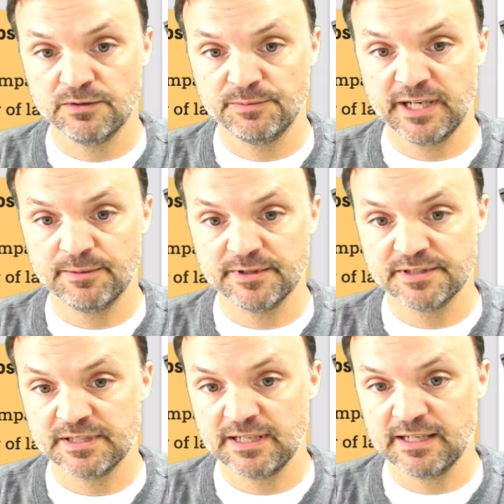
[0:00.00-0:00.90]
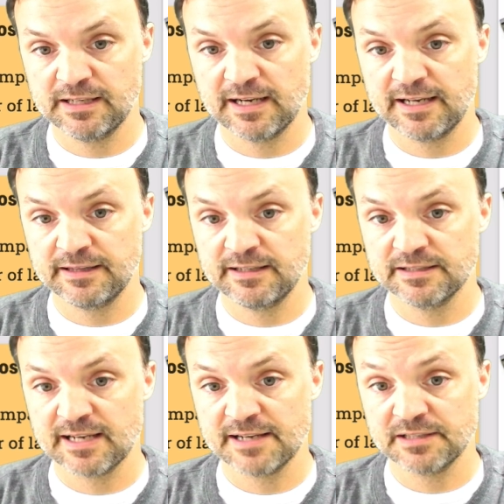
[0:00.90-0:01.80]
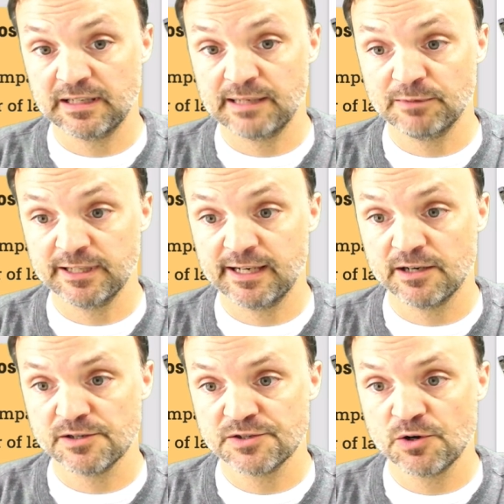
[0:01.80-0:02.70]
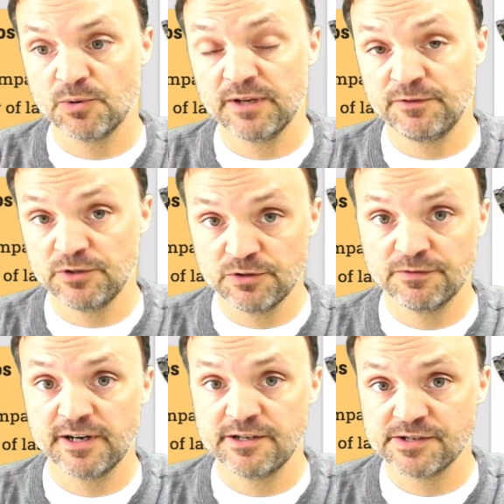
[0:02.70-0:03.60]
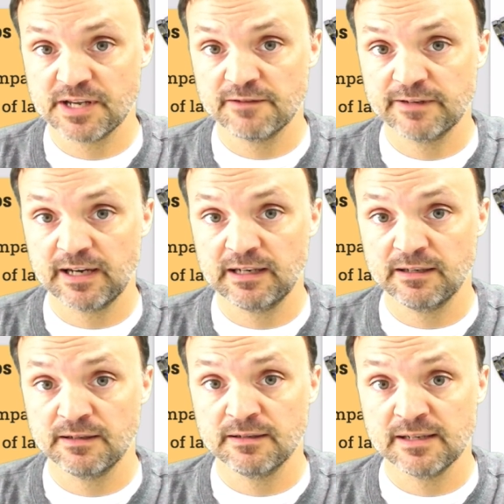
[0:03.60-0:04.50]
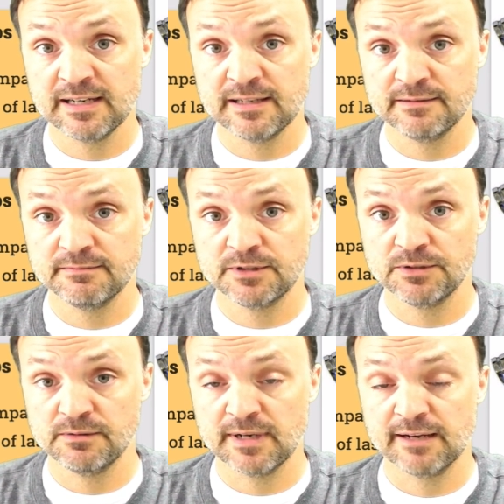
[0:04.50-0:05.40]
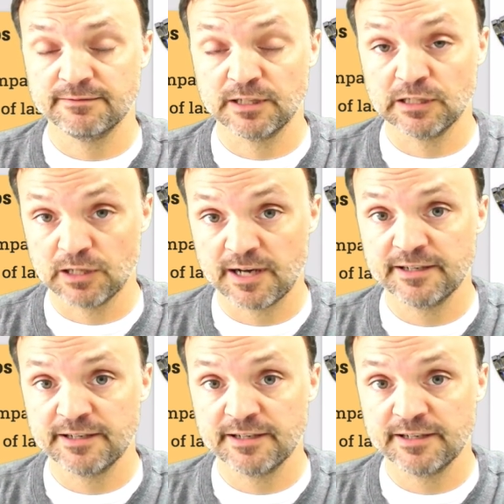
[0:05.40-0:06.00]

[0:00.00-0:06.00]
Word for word: be able to see that this has a label here. So if you do find yourself getting uh, to have a lot of